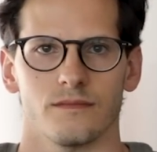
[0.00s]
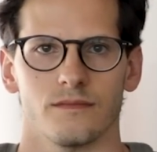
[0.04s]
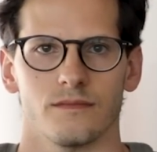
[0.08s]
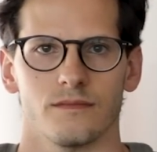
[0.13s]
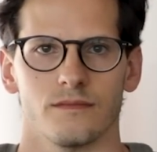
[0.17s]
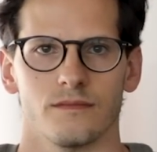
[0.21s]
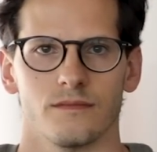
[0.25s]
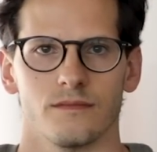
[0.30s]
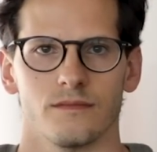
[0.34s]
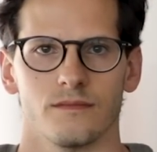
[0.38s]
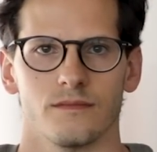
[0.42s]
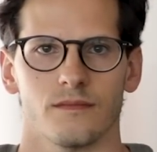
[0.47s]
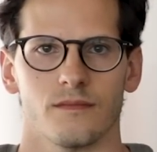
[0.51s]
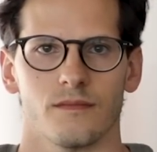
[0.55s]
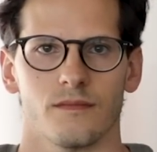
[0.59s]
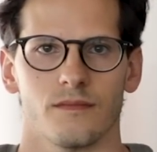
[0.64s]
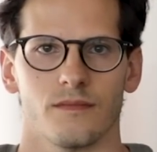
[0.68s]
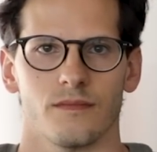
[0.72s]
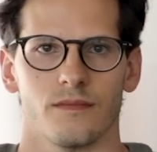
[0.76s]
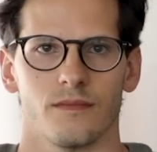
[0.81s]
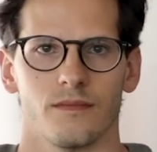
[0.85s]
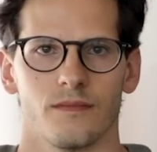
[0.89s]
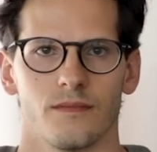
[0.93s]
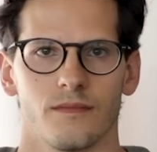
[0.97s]

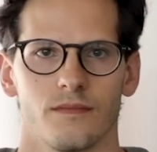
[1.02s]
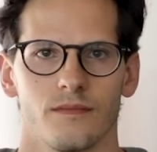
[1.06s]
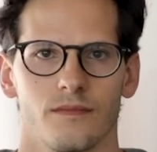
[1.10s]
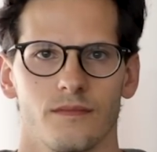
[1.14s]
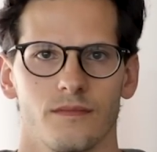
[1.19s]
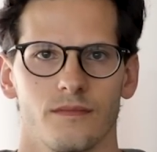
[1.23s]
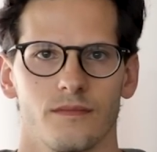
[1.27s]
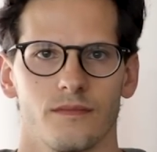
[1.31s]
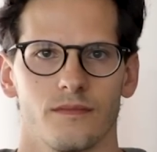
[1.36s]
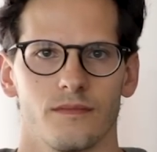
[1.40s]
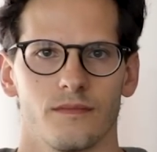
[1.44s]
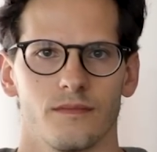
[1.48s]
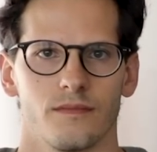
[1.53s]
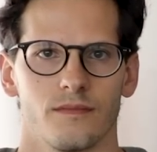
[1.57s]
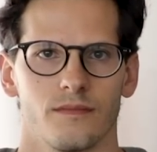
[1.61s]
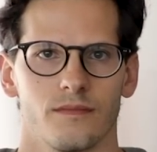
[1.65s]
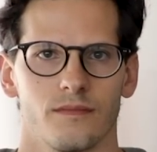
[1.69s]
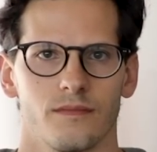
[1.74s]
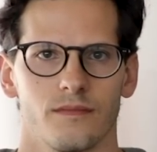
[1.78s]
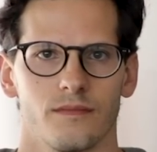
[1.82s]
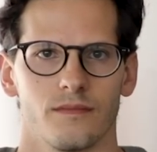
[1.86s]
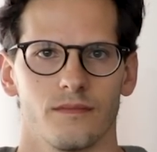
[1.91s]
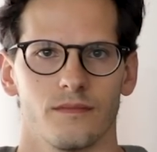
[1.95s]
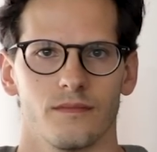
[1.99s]

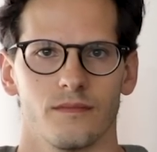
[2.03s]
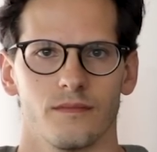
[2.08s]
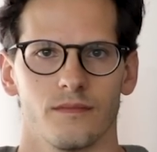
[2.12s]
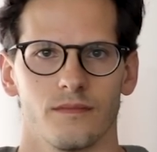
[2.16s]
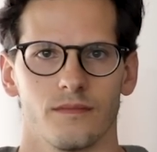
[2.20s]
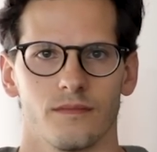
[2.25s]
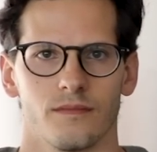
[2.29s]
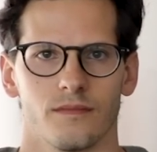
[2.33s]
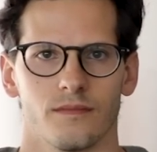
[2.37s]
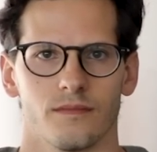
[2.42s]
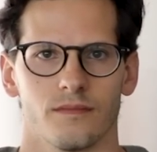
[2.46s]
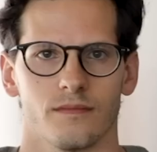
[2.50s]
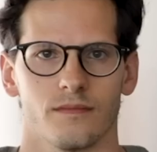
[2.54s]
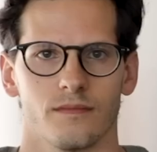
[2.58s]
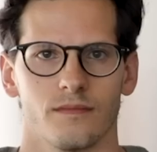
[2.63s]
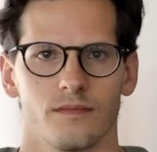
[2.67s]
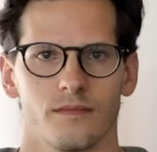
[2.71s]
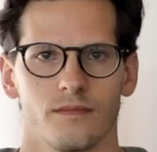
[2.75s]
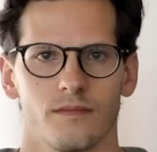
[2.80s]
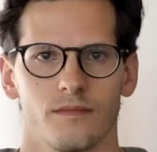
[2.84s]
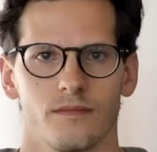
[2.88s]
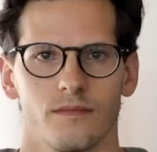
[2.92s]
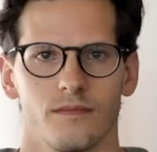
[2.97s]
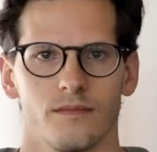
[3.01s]

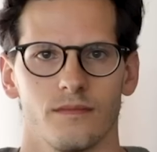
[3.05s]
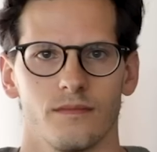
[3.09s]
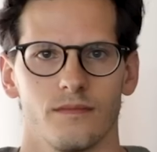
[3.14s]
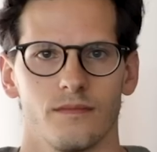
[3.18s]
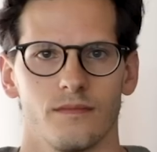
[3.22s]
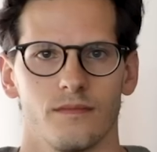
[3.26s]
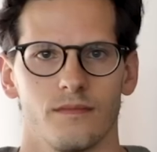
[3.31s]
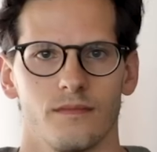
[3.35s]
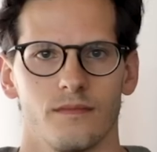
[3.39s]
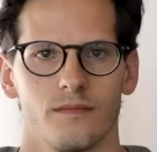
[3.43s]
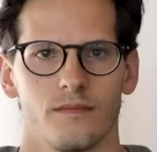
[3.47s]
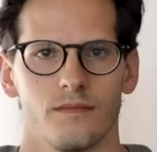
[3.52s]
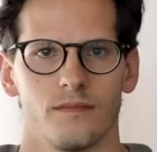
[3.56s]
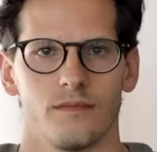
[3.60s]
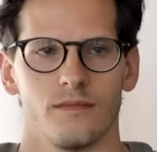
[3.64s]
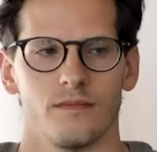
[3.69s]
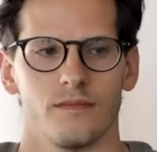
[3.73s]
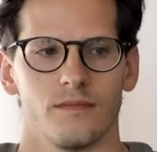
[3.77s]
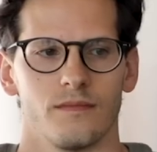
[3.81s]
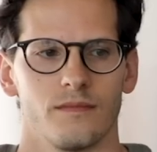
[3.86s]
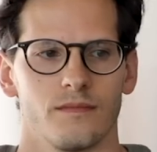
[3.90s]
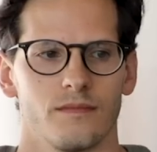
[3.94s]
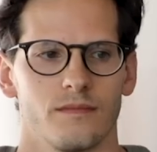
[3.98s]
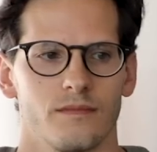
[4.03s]

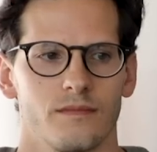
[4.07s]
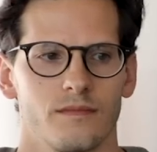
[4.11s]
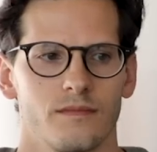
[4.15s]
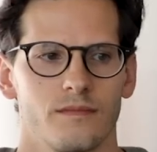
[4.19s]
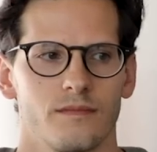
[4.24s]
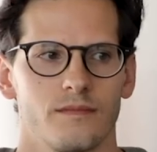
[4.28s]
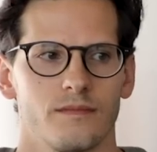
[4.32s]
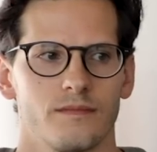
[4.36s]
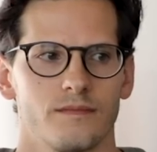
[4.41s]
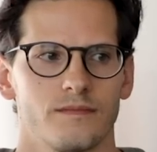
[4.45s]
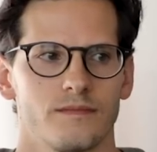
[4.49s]
[no speech]